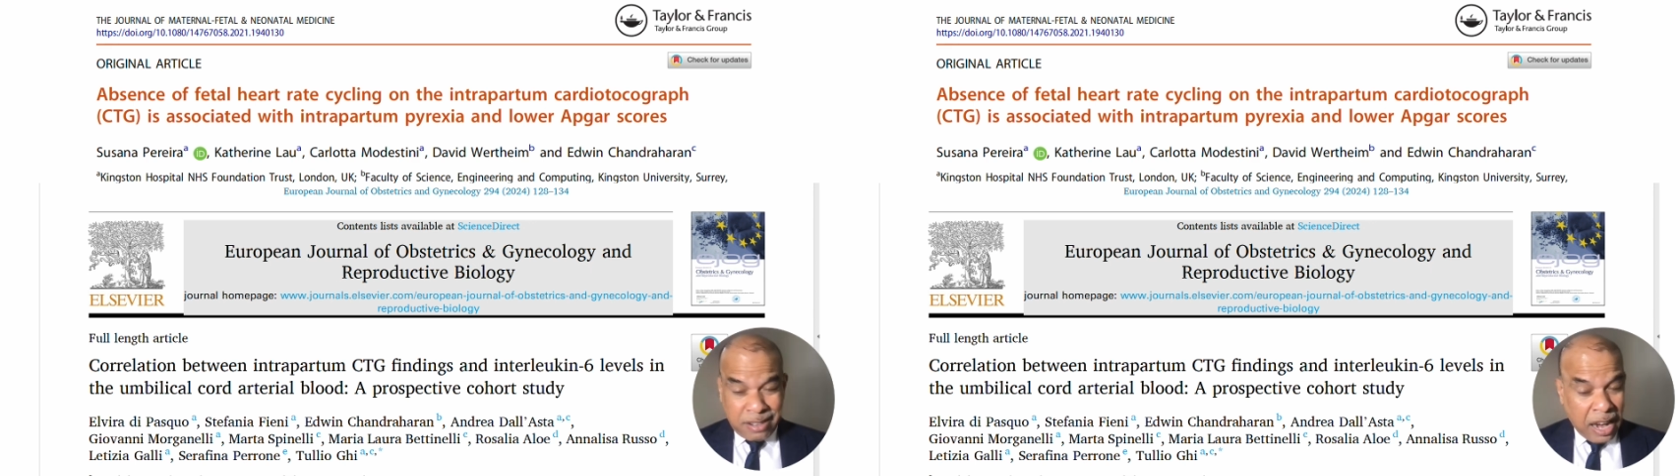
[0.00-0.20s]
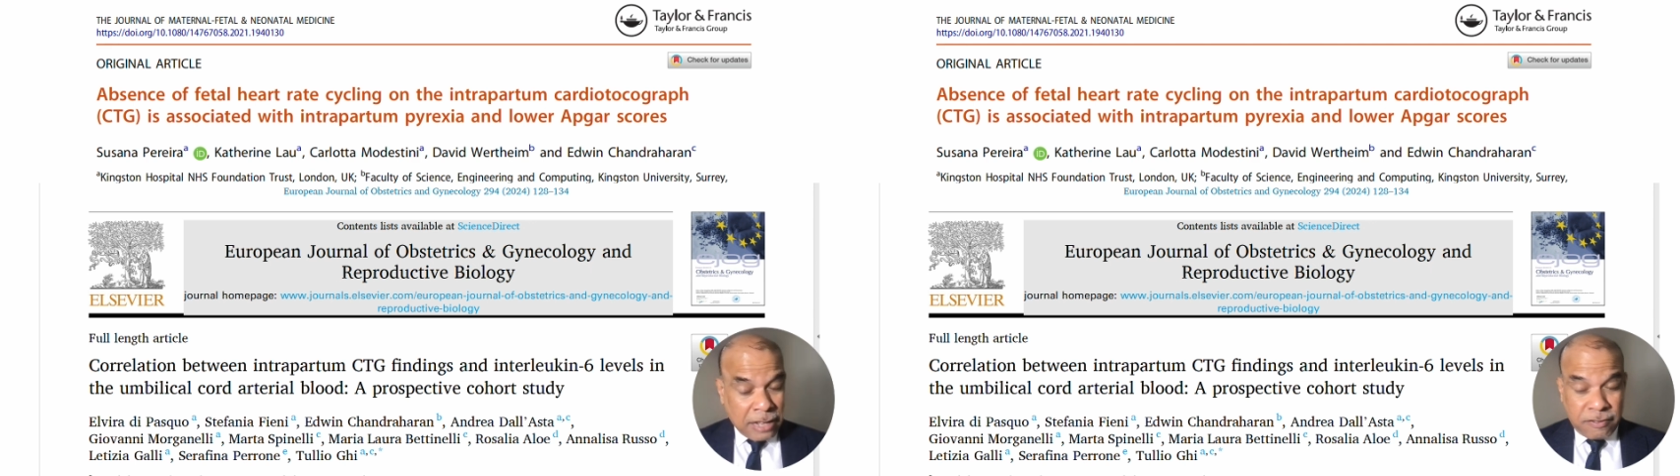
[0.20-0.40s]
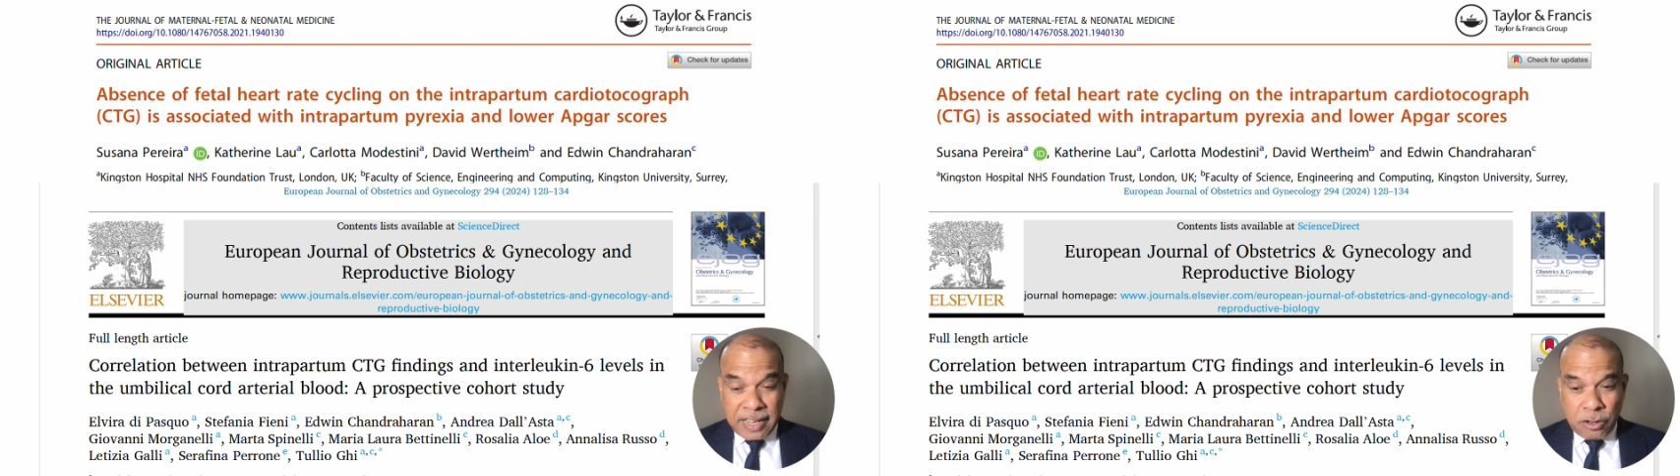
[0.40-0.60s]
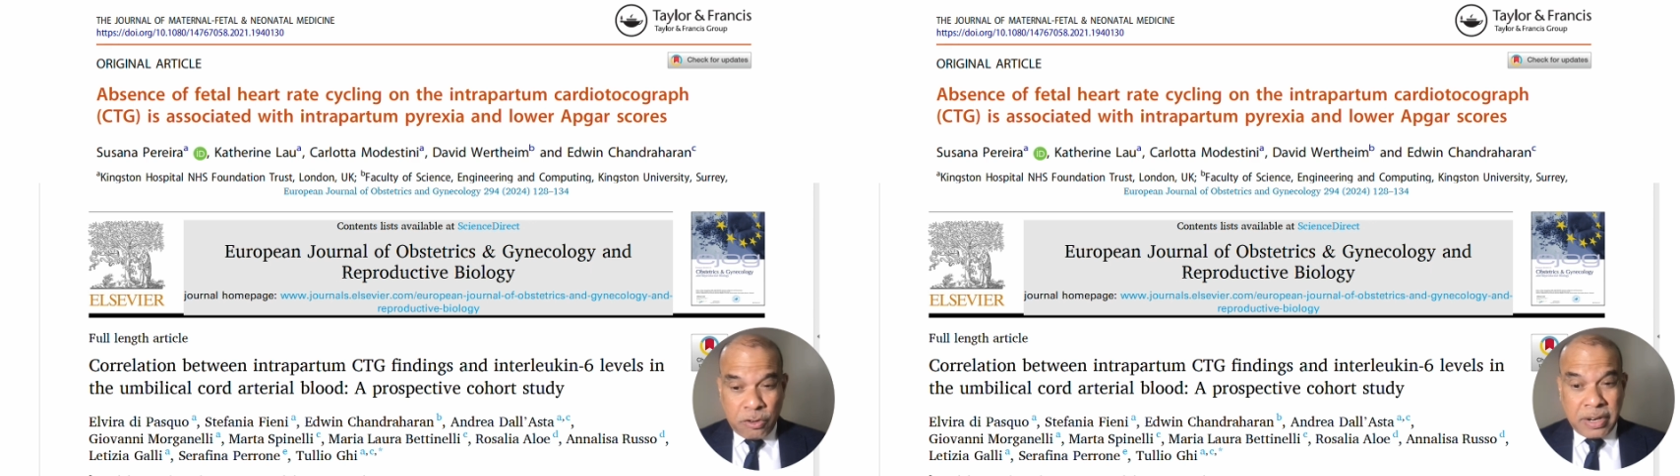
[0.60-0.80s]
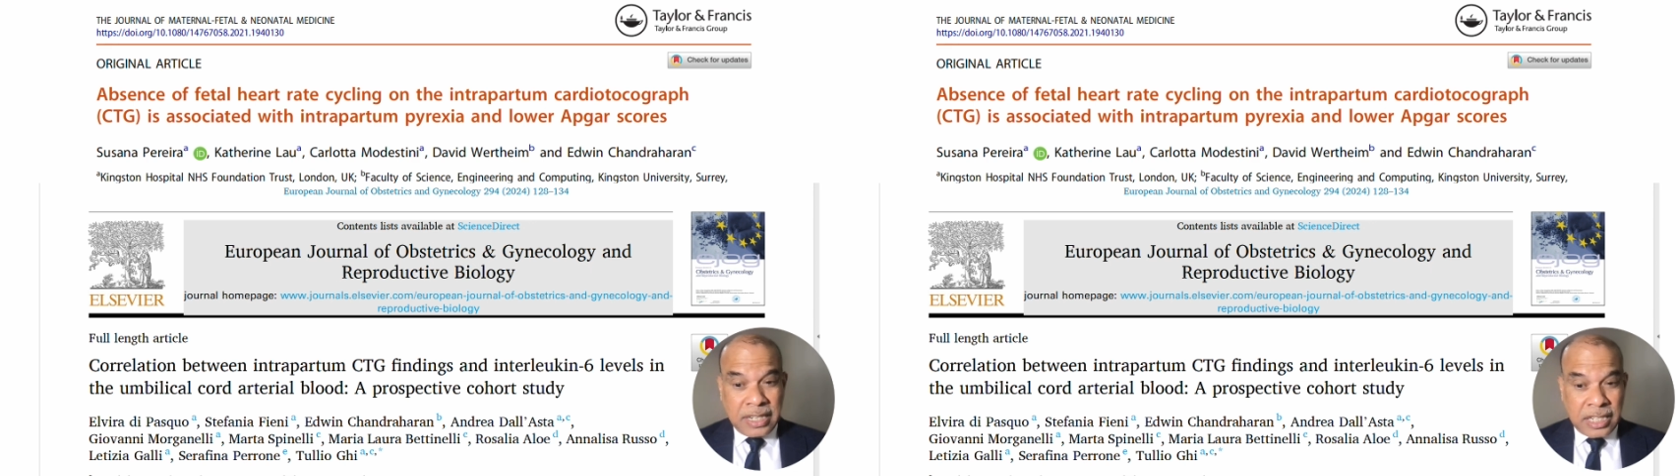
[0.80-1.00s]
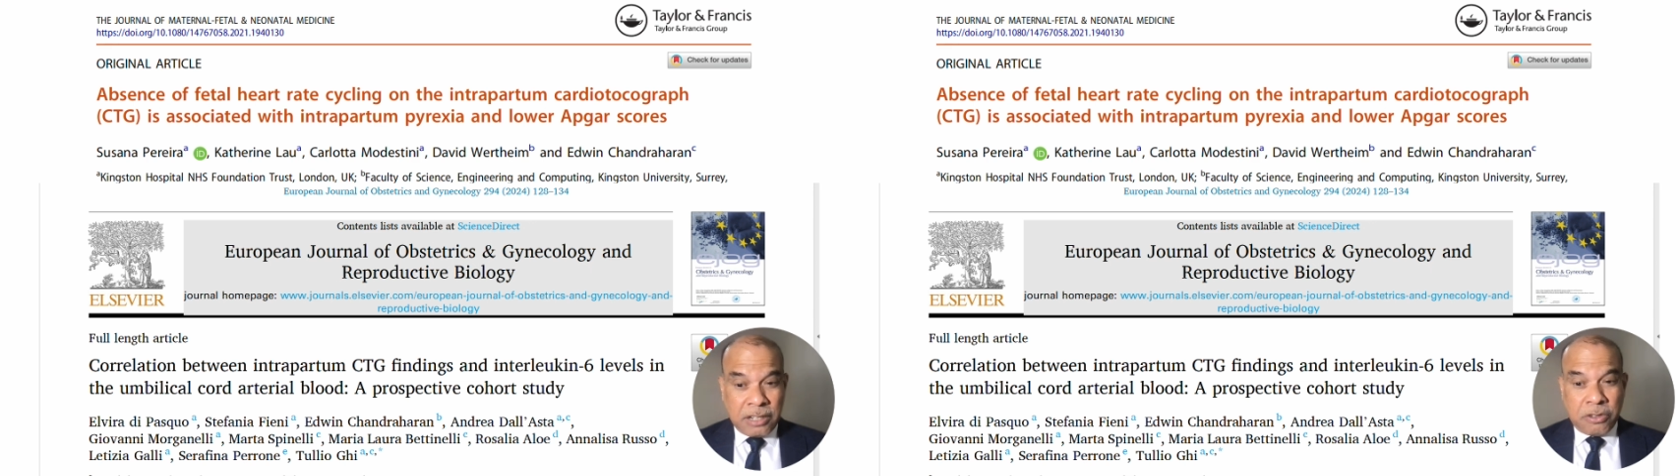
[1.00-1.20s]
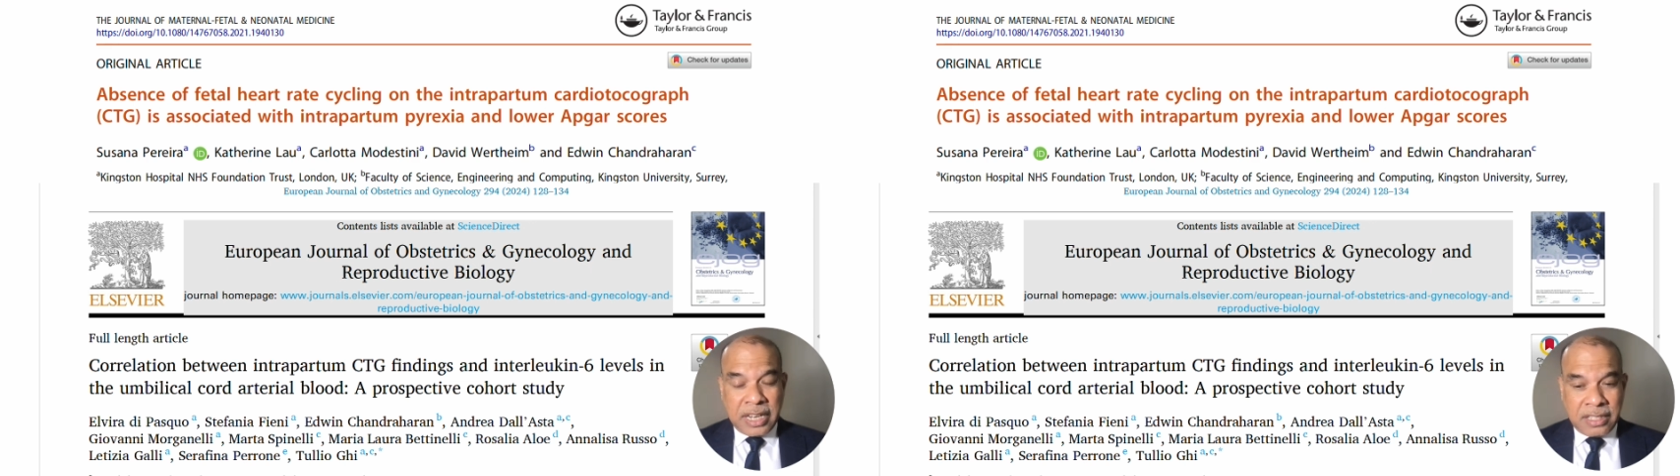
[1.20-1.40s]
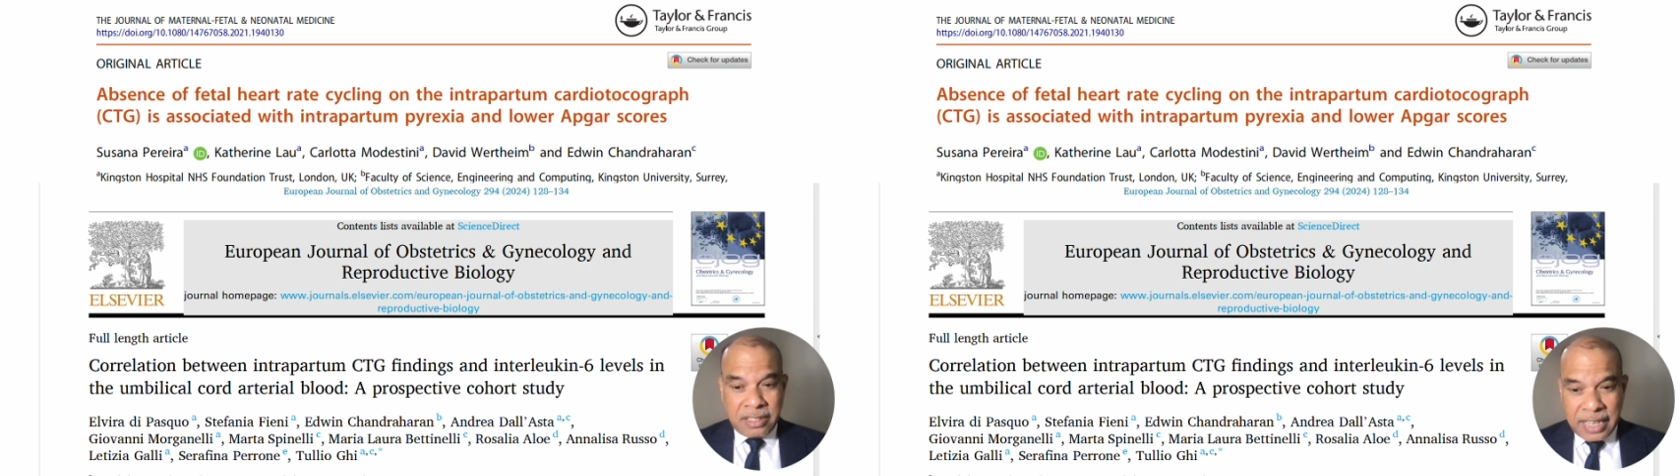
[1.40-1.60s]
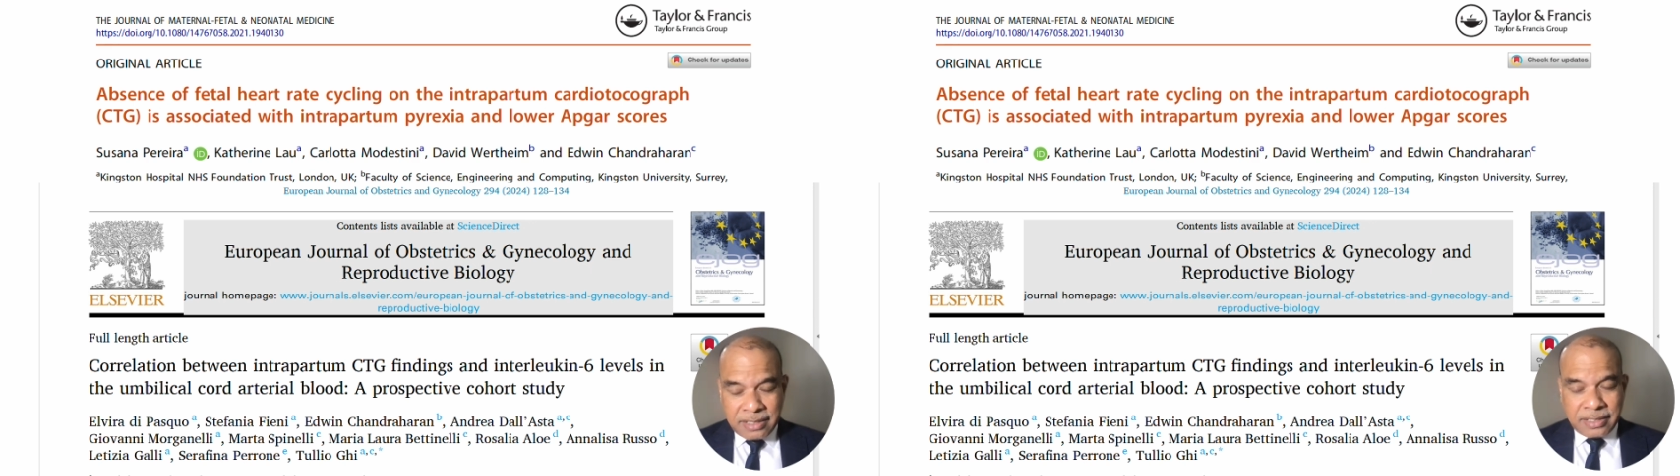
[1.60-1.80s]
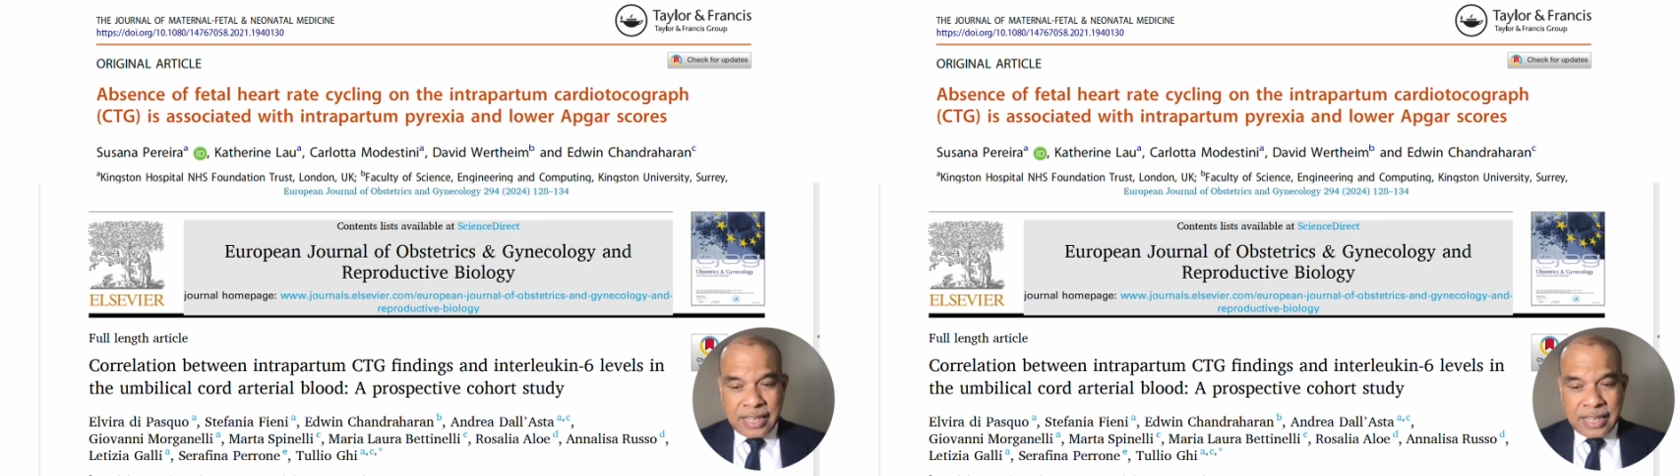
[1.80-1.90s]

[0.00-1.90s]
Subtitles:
as we know, interleukin 6